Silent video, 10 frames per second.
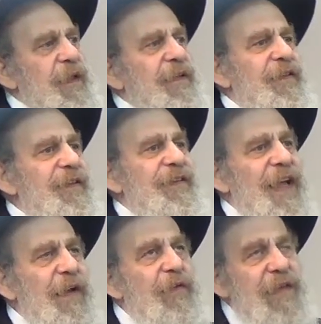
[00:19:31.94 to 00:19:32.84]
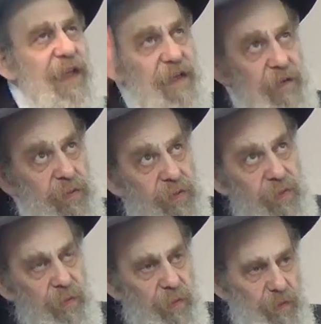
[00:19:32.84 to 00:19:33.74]
So it sounds like,
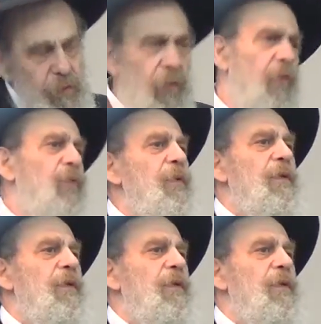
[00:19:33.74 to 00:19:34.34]
woo.